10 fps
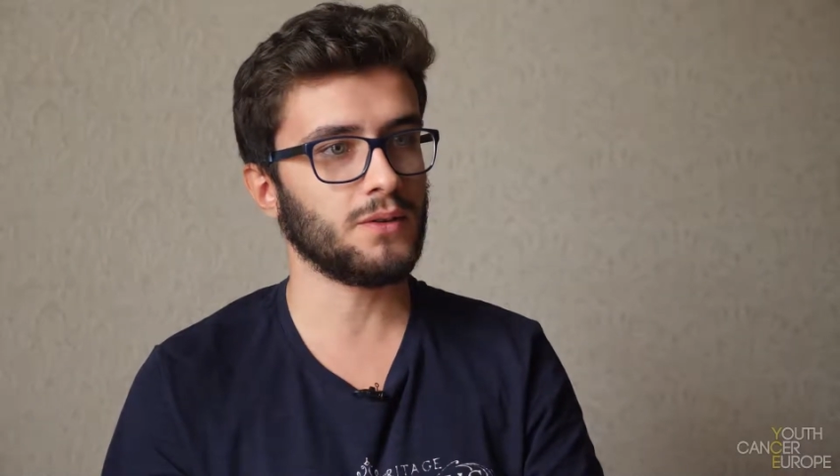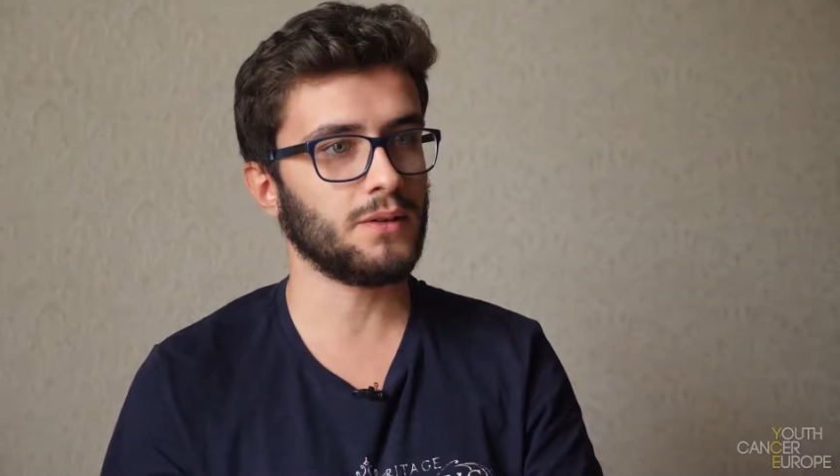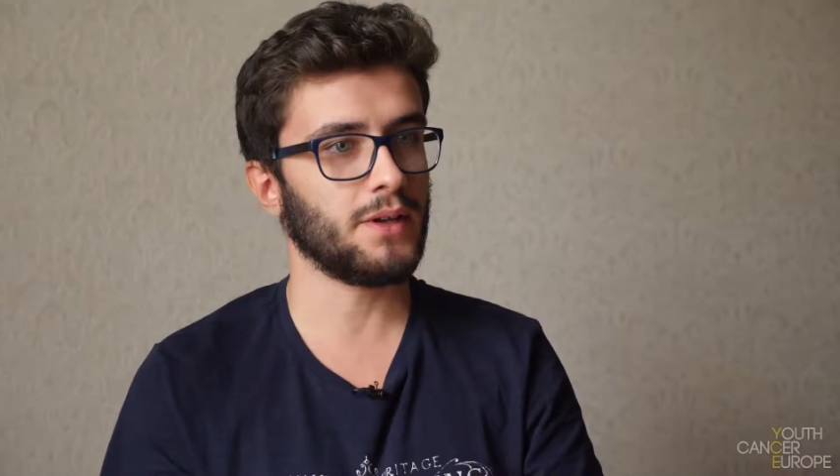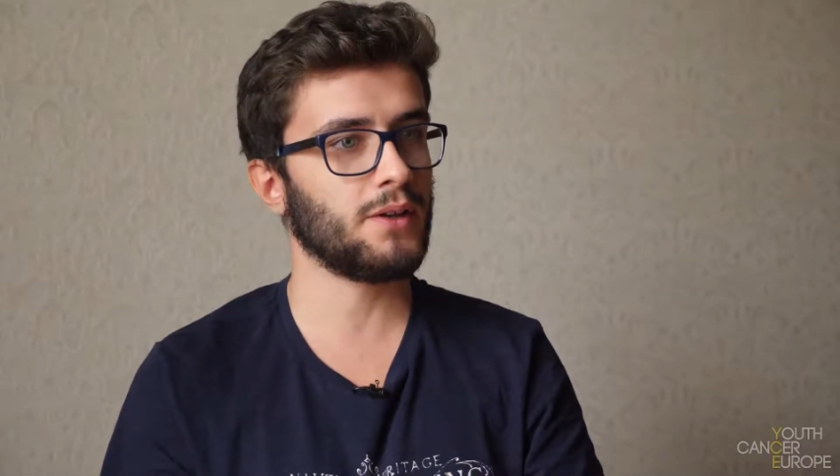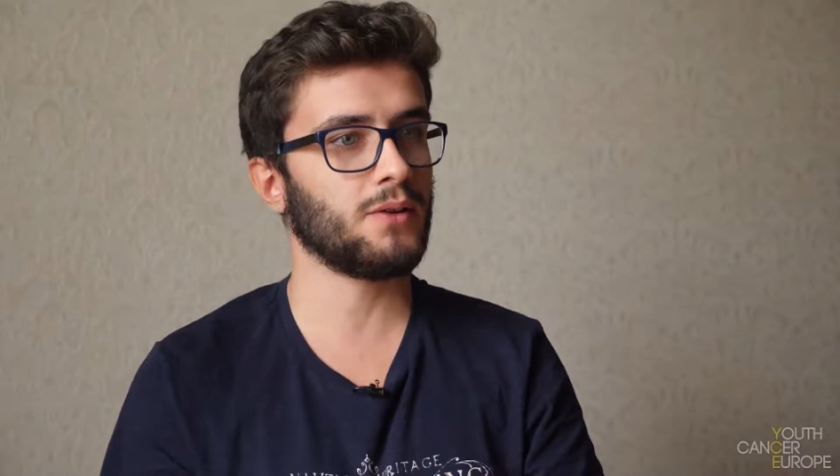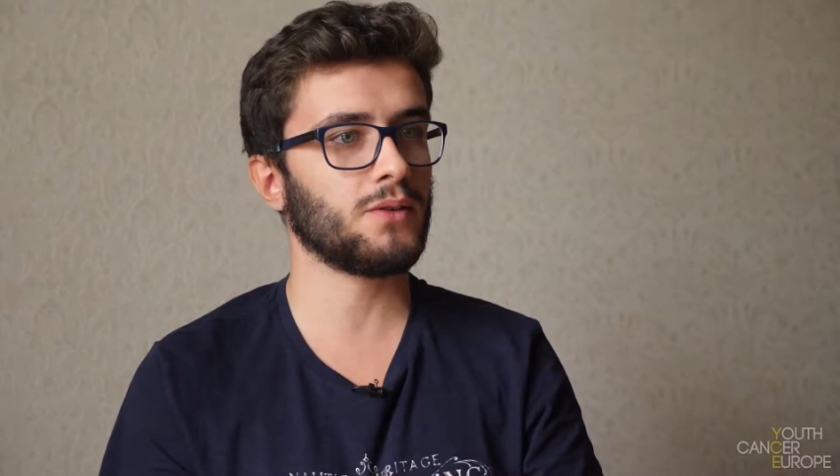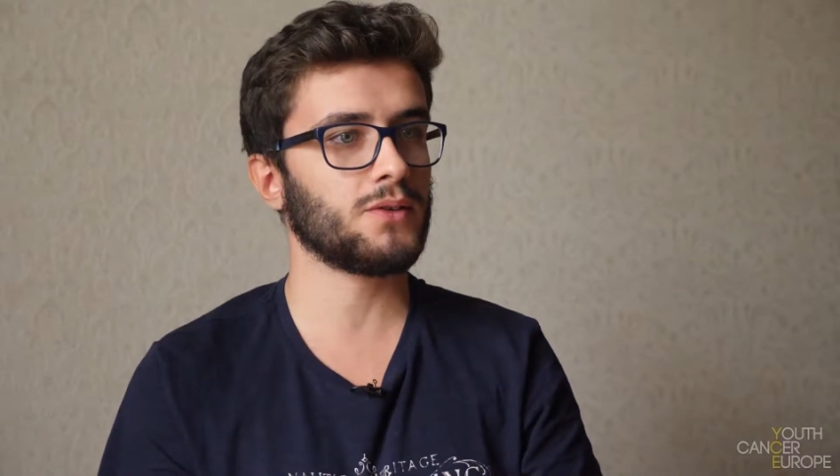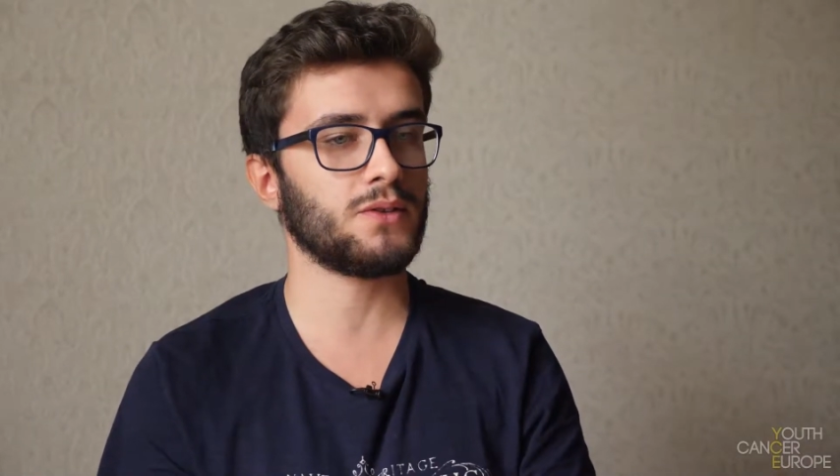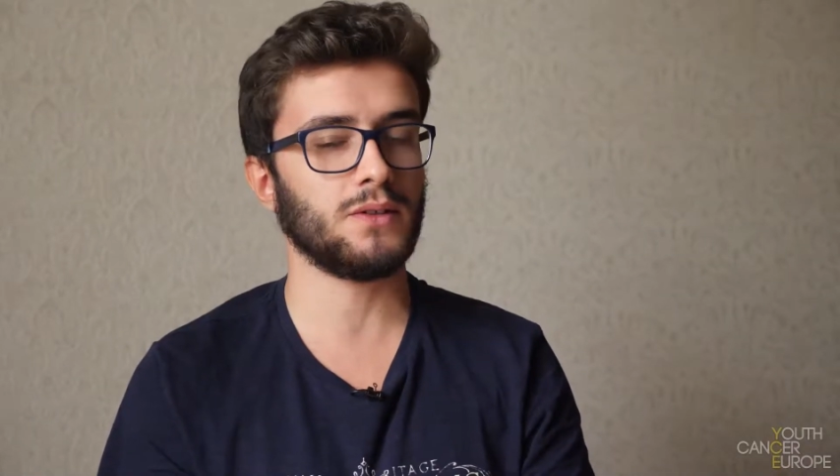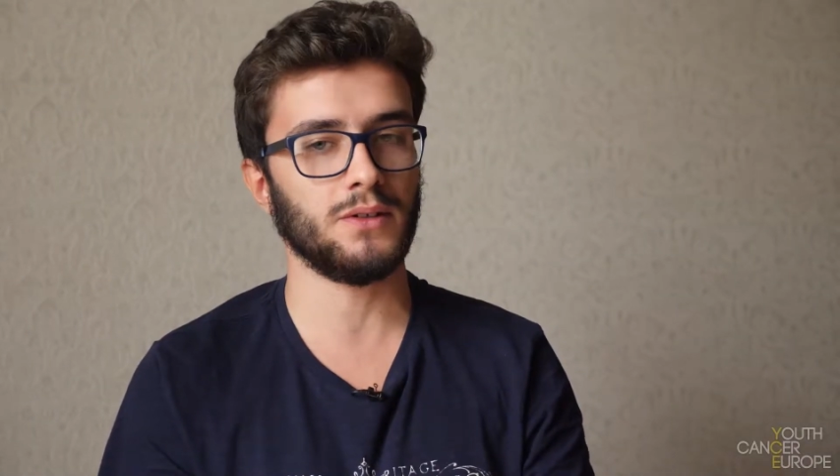They
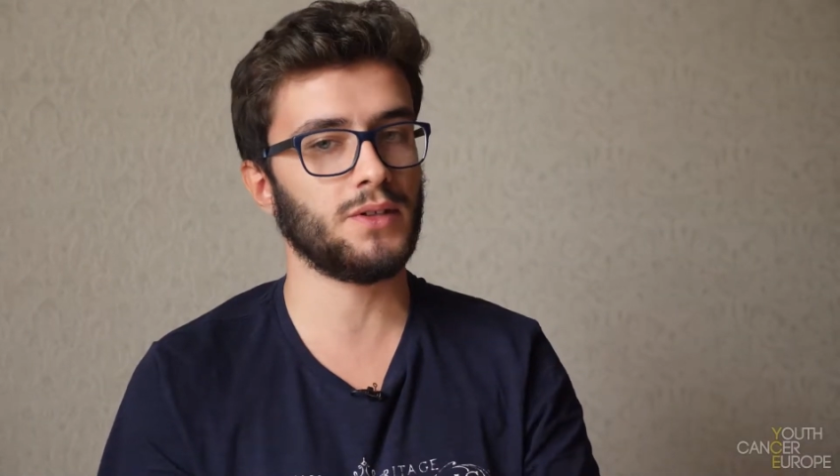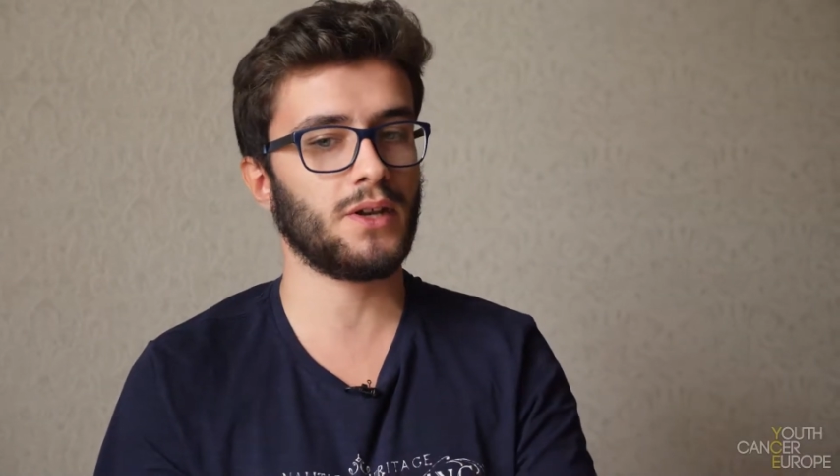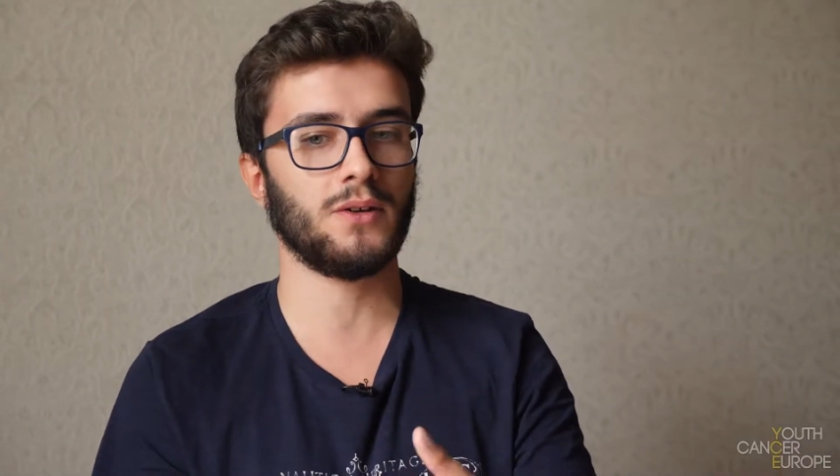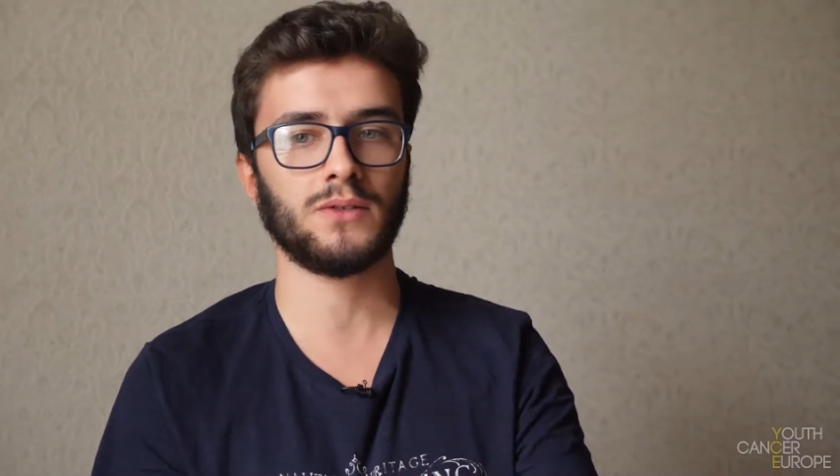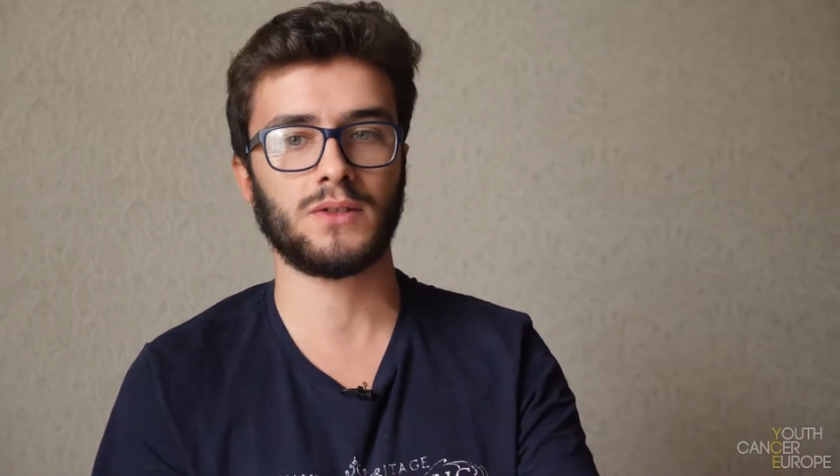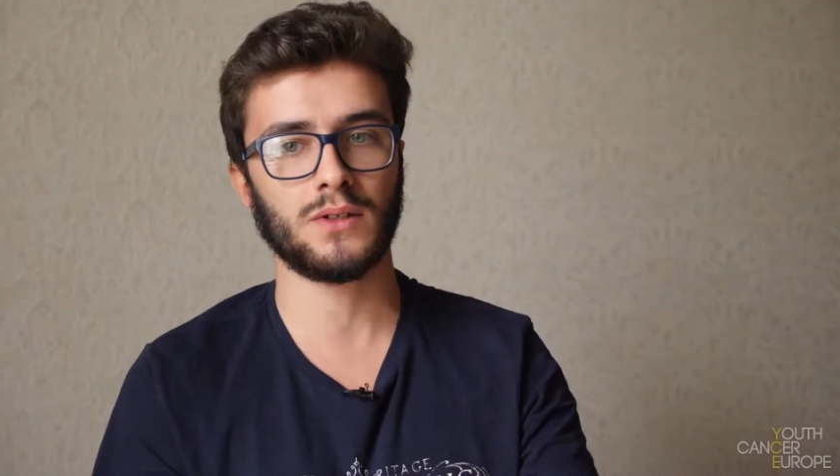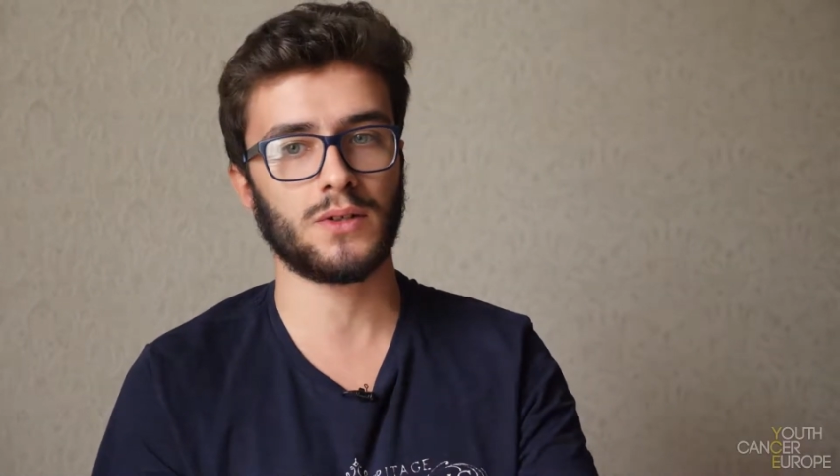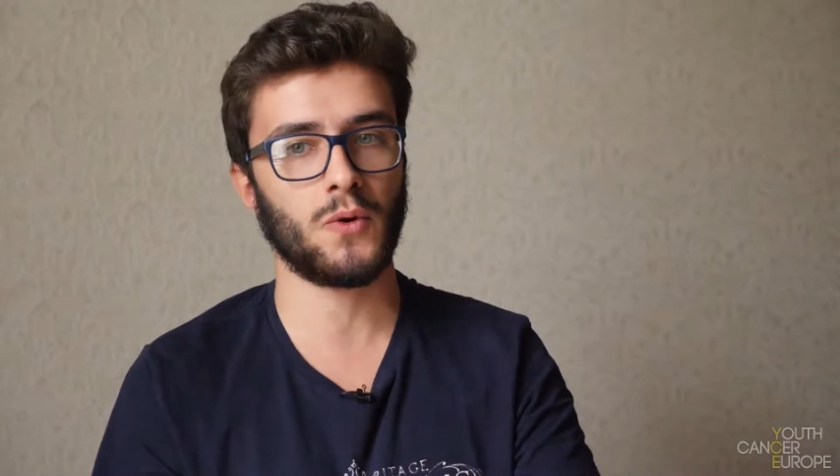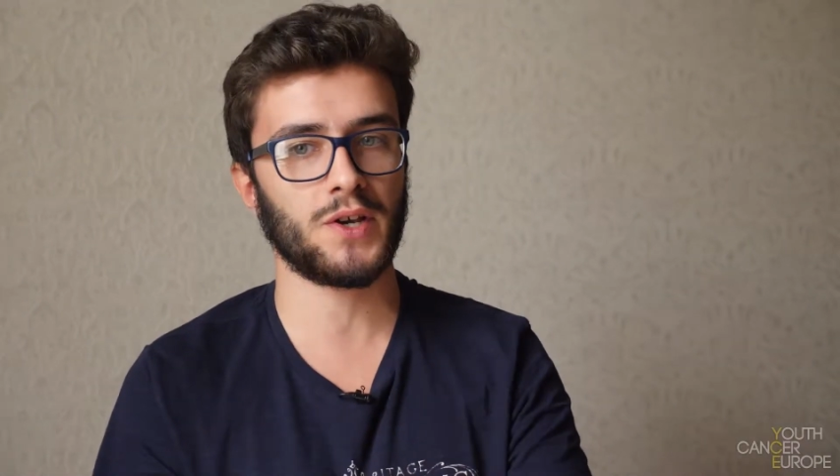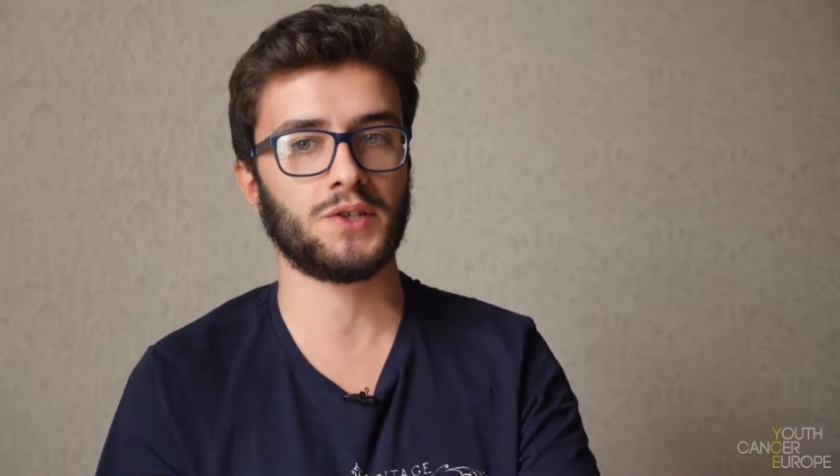don't
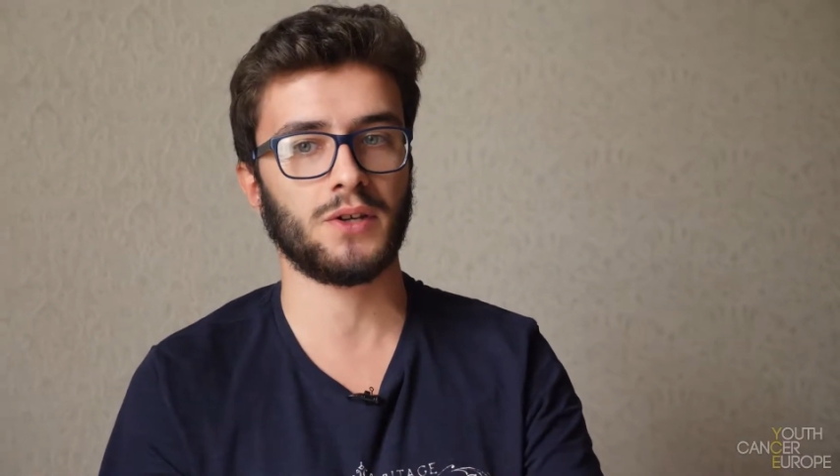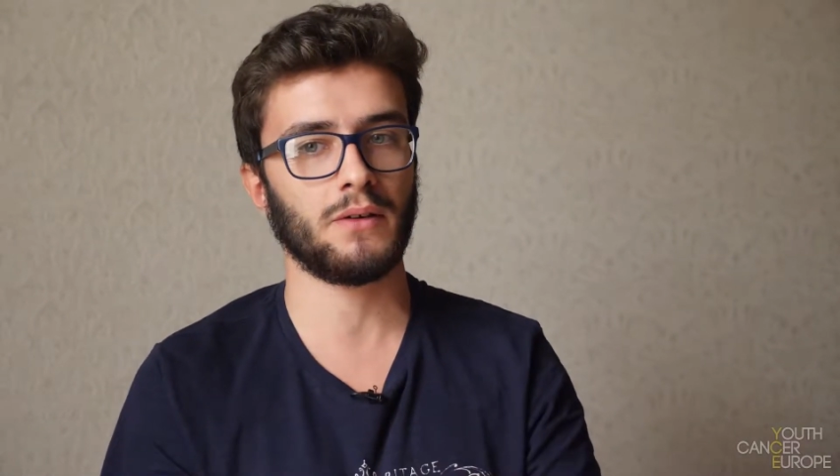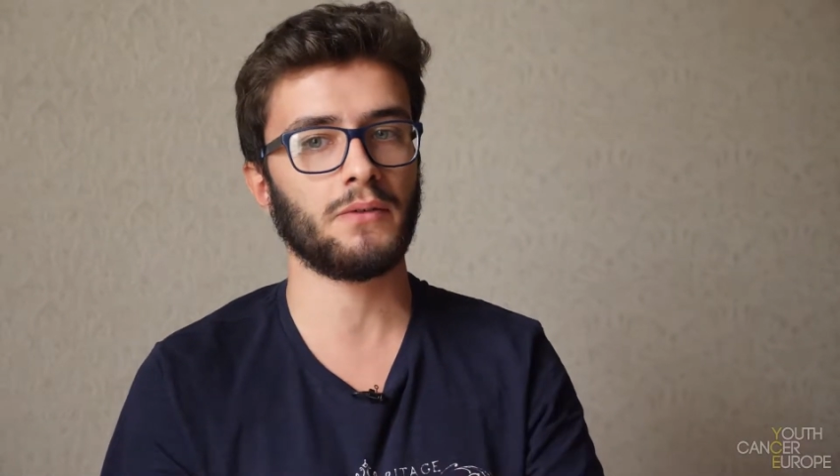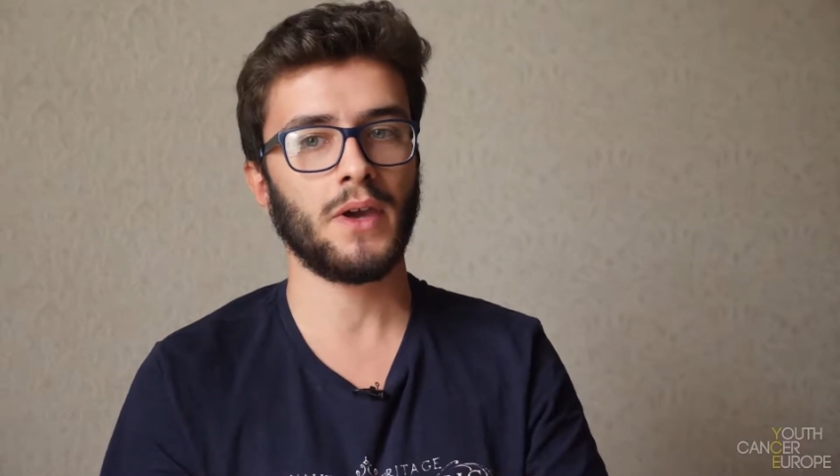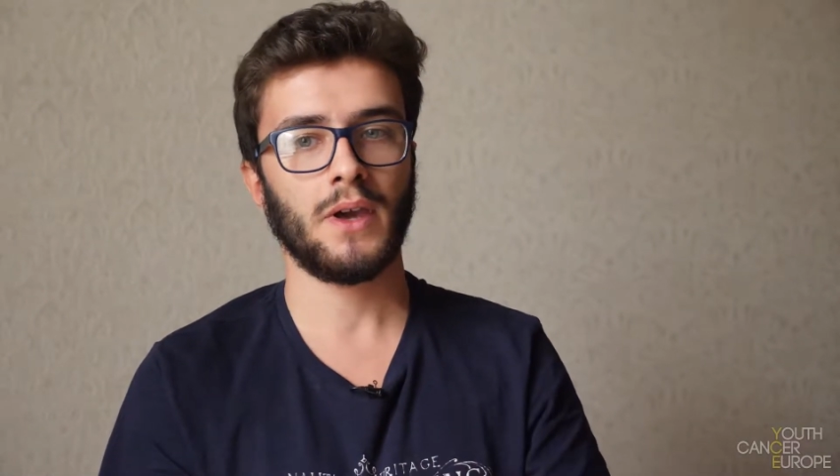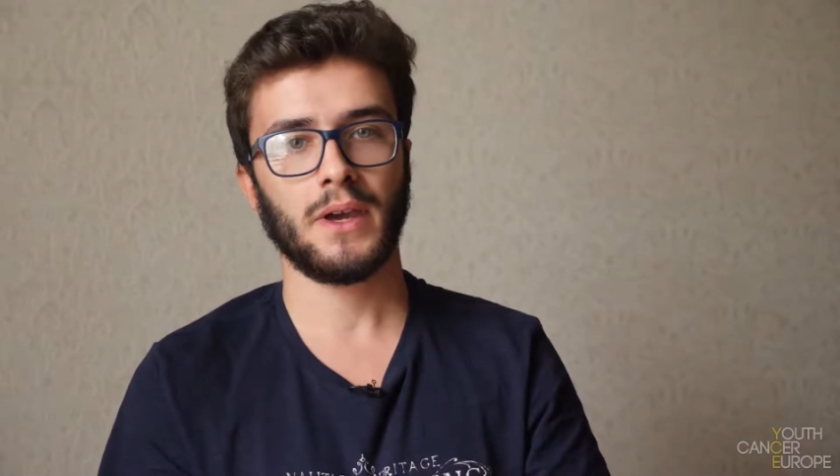question if